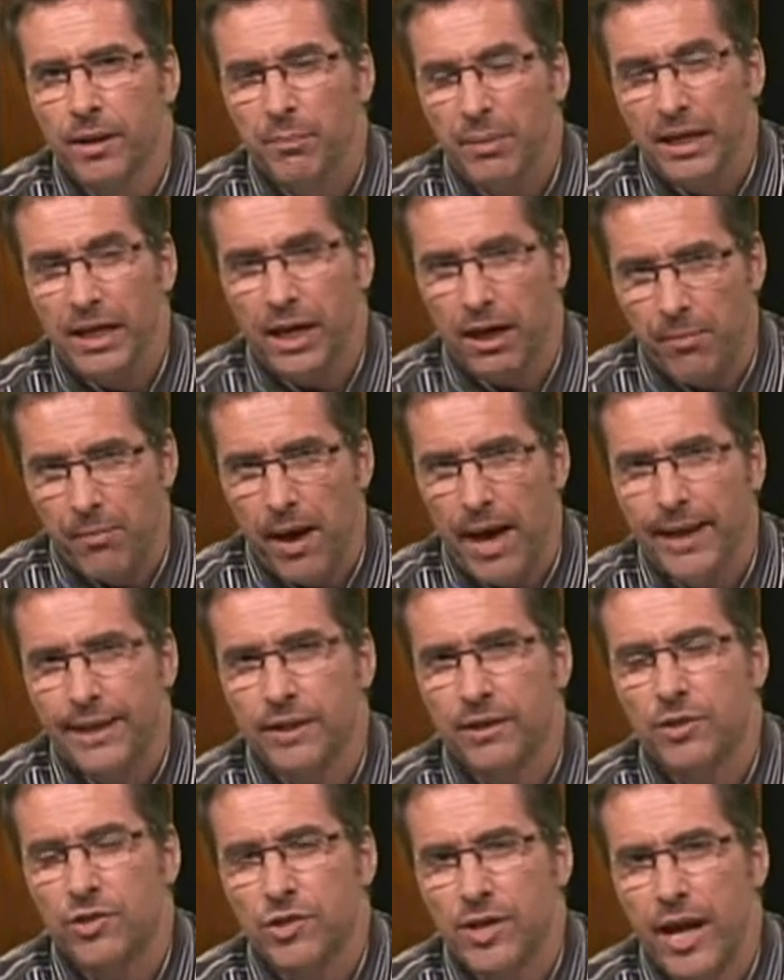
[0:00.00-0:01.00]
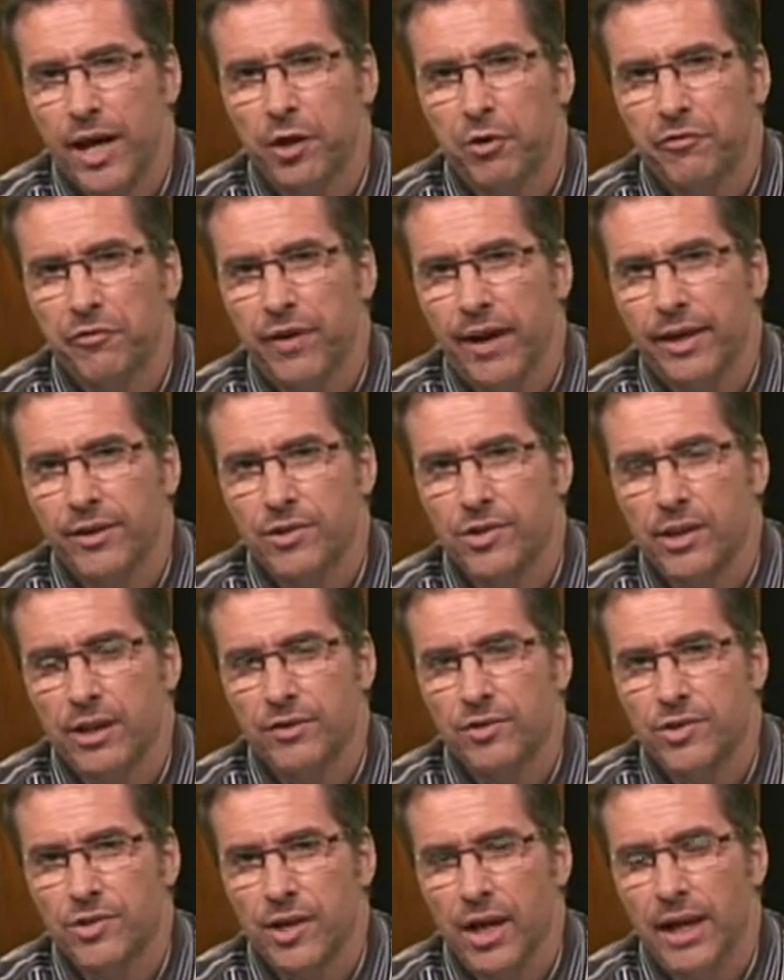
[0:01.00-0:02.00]
being commanded to sacrifice
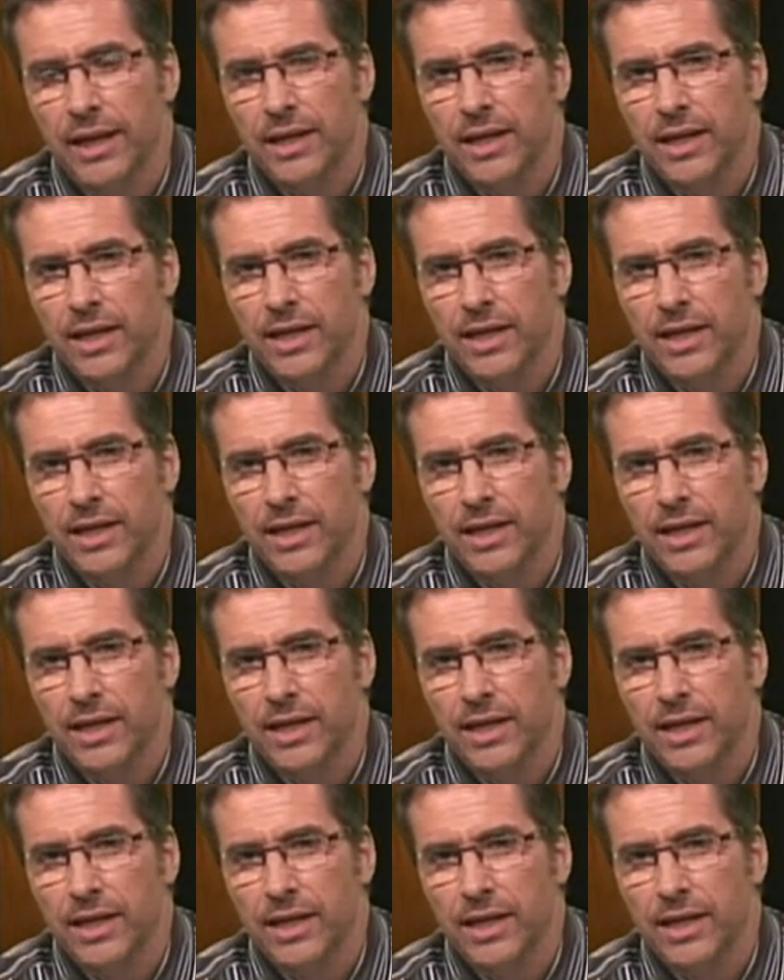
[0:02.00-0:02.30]
his son